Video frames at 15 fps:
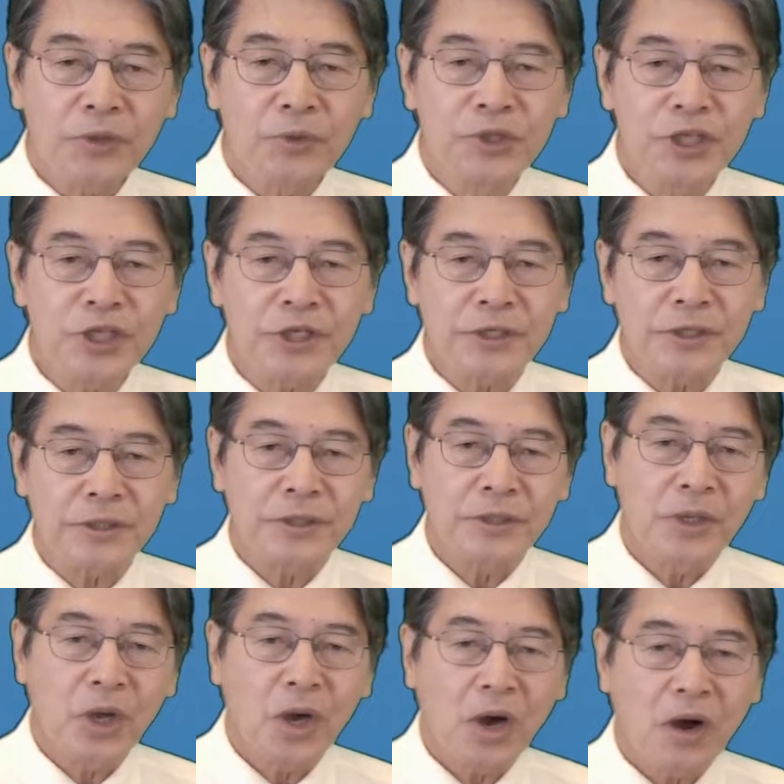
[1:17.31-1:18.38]
Uchida
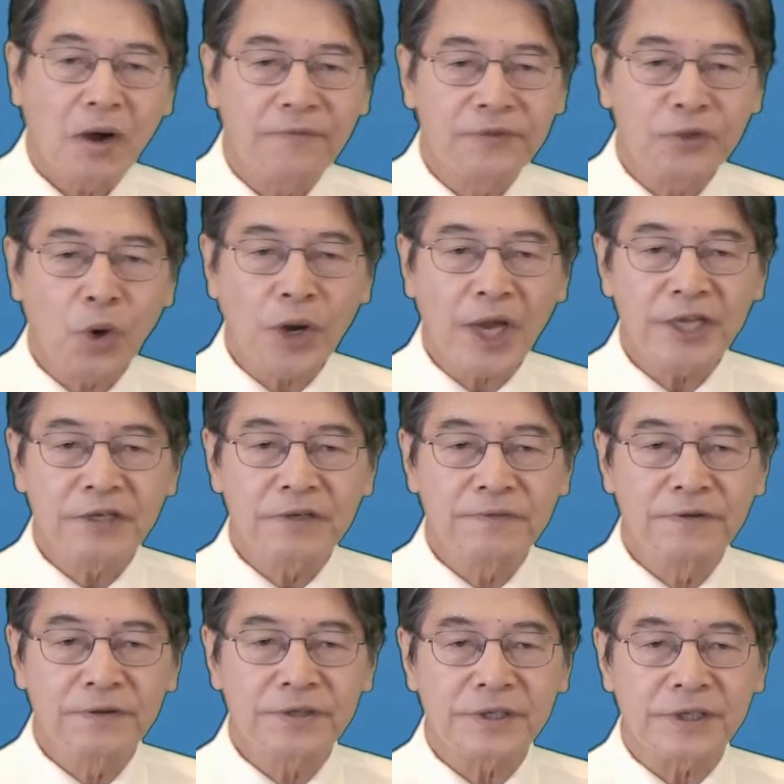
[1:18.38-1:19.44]
of Tokai
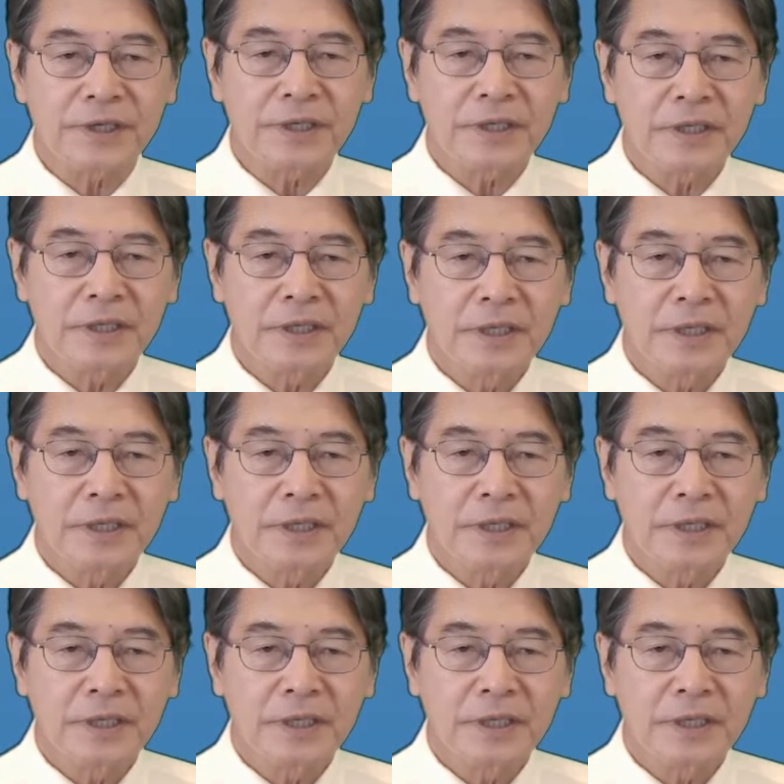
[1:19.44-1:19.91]
University